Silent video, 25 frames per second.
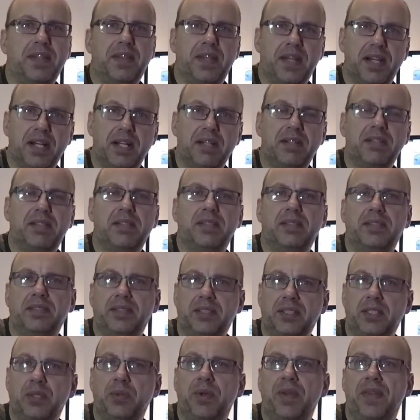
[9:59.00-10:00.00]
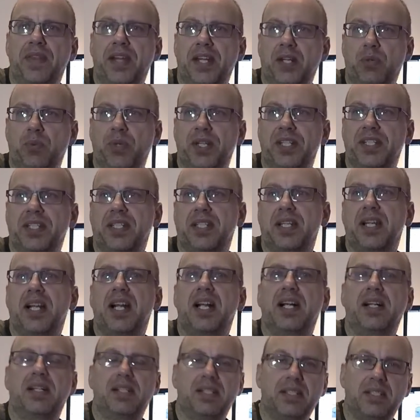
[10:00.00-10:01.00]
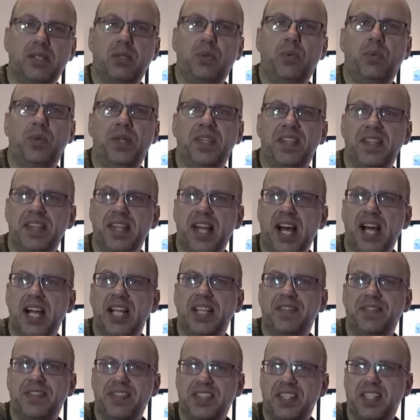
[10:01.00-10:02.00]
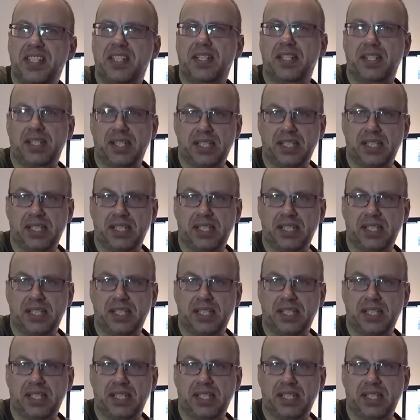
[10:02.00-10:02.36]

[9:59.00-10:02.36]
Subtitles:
They are doing that with knives,